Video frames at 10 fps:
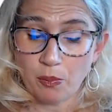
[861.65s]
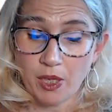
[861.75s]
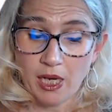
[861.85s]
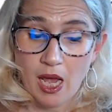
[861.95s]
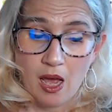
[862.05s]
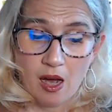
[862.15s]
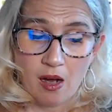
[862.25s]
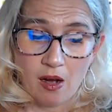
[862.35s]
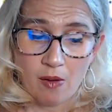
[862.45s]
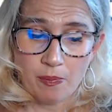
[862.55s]
But
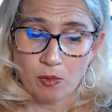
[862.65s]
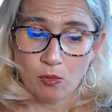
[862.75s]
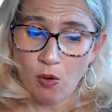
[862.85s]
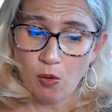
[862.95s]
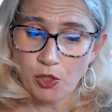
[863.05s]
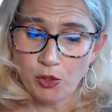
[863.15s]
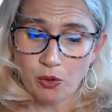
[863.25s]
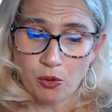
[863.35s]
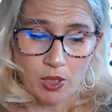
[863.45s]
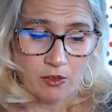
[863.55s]
what would
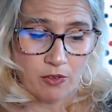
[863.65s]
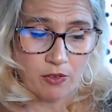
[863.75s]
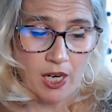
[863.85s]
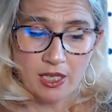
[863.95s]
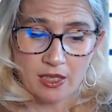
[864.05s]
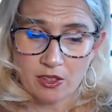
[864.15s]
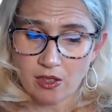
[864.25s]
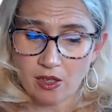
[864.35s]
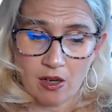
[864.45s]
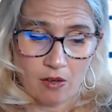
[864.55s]
you advise
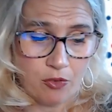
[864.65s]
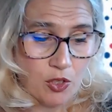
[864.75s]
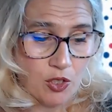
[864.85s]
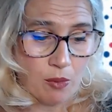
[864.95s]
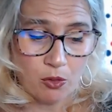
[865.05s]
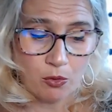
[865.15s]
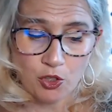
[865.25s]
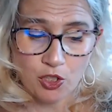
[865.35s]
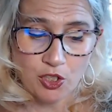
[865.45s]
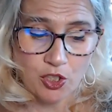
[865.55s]
for someone who's
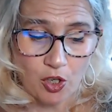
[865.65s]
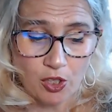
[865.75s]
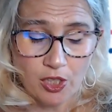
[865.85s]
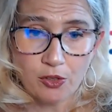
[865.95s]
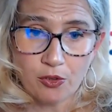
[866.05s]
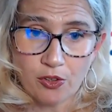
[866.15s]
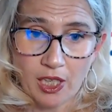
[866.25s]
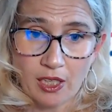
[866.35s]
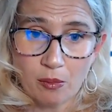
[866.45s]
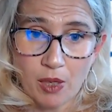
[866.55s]
just starting to
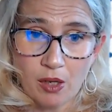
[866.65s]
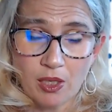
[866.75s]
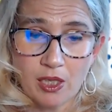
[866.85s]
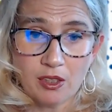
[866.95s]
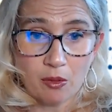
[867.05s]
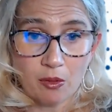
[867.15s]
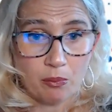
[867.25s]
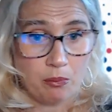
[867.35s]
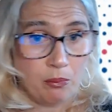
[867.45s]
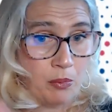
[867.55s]
think about it? They're
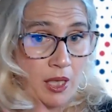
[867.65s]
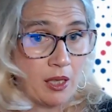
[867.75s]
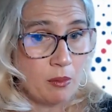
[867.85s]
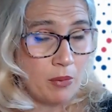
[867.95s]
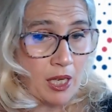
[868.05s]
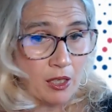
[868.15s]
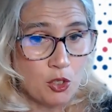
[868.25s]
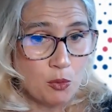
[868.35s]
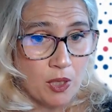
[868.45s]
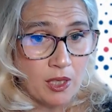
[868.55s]
middle
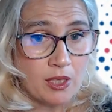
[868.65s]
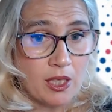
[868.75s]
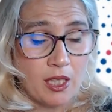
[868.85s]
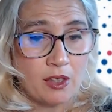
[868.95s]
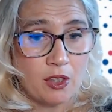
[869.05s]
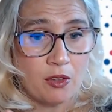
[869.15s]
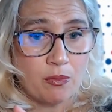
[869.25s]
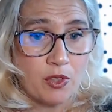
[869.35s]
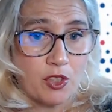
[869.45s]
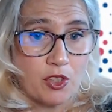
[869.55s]
management, and they're
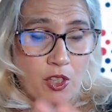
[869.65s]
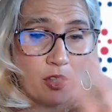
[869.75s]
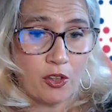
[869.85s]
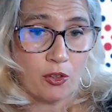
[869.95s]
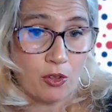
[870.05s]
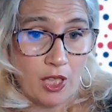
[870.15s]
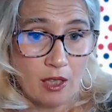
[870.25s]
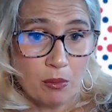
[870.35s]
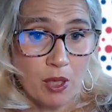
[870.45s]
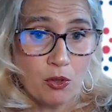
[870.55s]
started to think
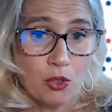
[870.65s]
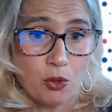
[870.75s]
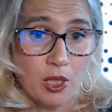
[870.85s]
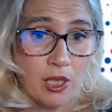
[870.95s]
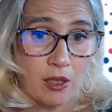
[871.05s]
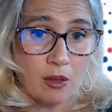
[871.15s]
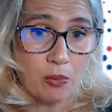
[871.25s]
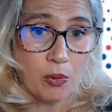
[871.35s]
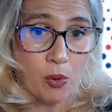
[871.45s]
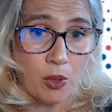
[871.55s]
about joining a
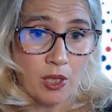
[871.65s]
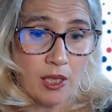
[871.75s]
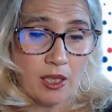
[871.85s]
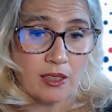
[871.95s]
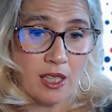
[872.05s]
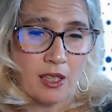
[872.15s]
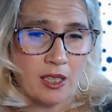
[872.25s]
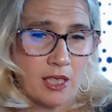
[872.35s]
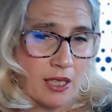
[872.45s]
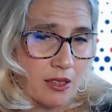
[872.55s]
board, because I
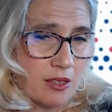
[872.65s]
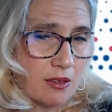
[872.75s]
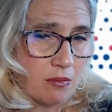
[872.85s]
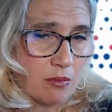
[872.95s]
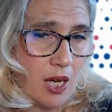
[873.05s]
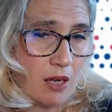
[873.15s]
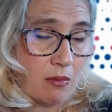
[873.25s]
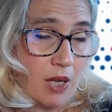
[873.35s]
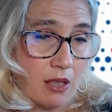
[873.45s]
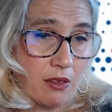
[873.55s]
think that's
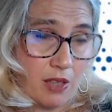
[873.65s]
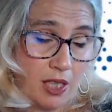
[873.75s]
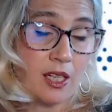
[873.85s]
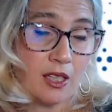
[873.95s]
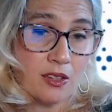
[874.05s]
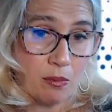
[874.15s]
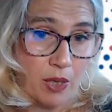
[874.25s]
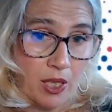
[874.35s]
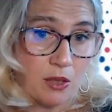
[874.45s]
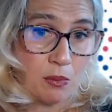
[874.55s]
the
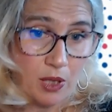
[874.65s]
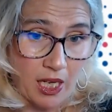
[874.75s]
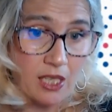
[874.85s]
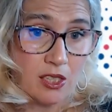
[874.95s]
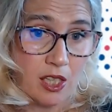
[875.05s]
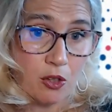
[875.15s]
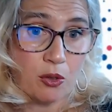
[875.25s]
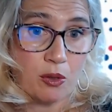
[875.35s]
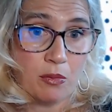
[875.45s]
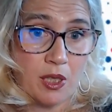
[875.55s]
best place. Like you're
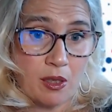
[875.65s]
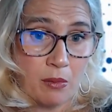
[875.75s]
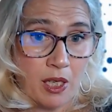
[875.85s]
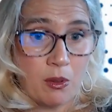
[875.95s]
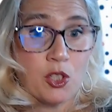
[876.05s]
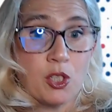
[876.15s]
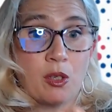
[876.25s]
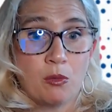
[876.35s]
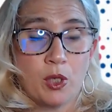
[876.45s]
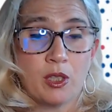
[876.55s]
in middle management
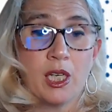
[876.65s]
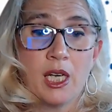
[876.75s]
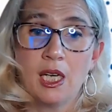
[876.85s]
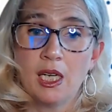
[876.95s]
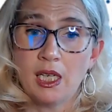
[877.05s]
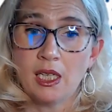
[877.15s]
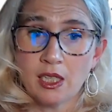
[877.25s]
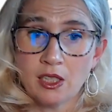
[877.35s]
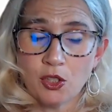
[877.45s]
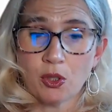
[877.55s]
and want to
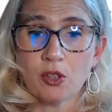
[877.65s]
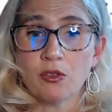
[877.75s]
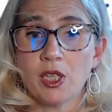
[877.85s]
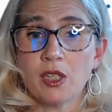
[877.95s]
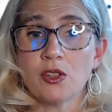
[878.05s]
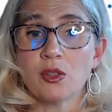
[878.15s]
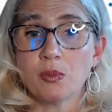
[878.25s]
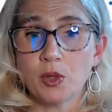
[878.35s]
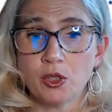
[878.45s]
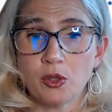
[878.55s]
enhance your career,
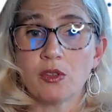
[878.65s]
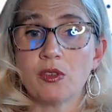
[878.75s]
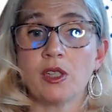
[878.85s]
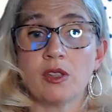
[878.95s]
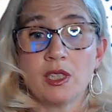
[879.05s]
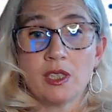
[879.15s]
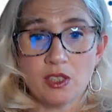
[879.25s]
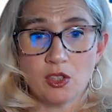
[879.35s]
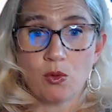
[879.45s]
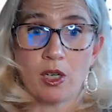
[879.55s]
support your career, and this
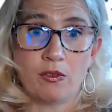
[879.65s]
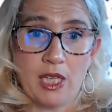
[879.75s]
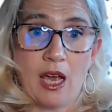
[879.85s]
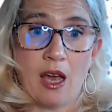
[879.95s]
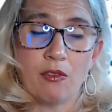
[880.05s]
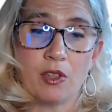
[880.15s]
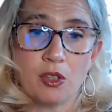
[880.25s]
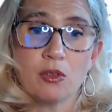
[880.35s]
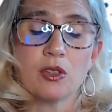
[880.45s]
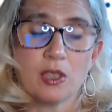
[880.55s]
is one of the
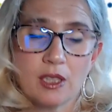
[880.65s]
avenues.